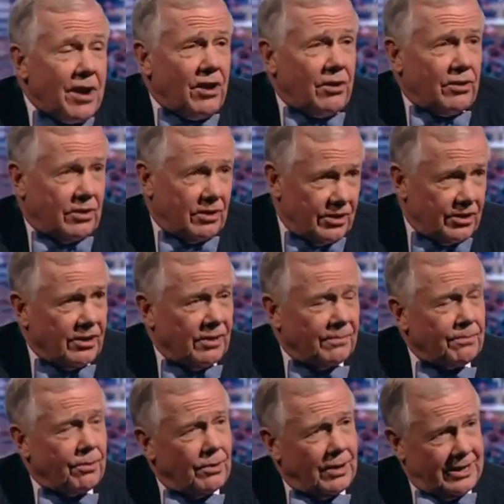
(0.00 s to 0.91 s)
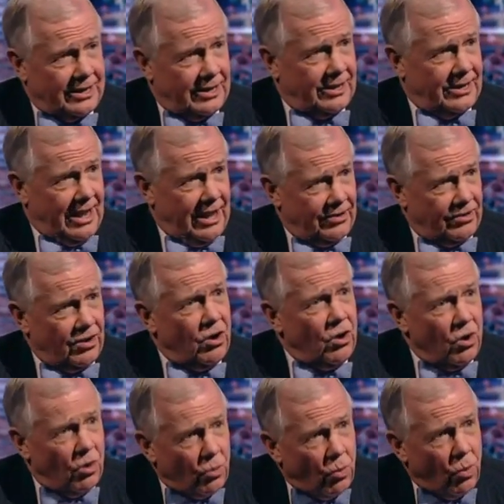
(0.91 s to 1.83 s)
America in some places
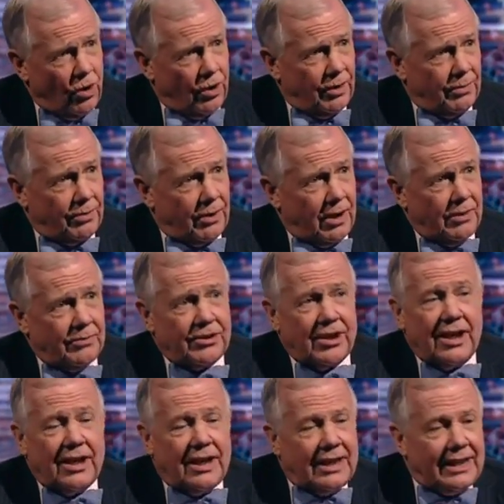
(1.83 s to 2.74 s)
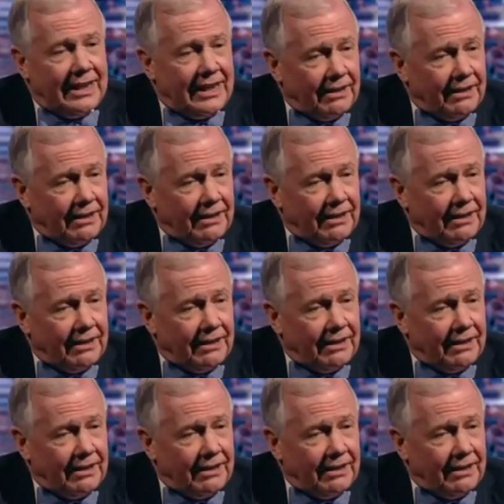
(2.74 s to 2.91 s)
has water problems.